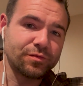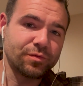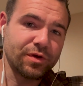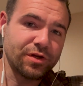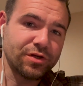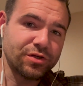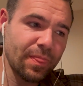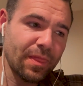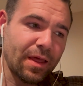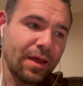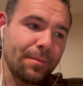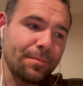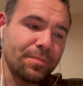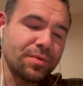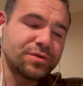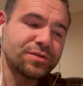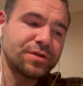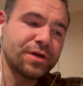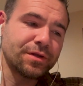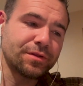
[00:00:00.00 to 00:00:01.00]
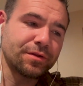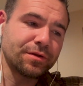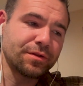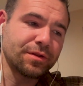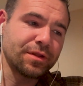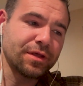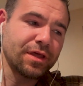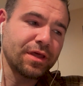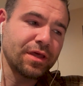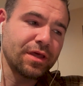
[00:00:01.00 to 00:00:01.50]
which I'm
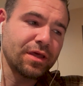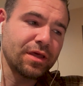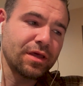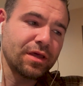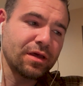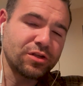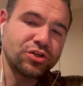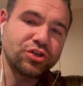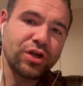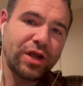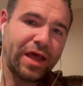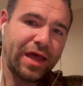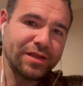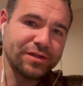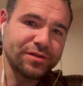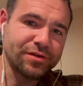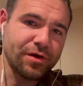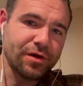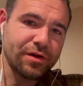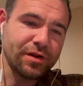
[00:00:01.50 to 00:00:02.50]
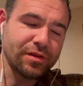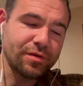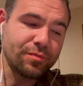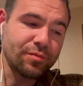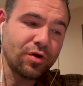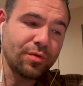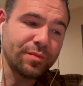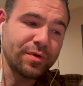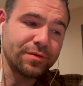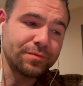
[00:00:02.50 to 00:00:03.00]
particularly jazzed on at the
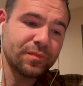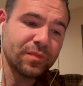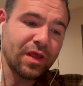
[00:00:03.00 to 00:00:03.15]
moment,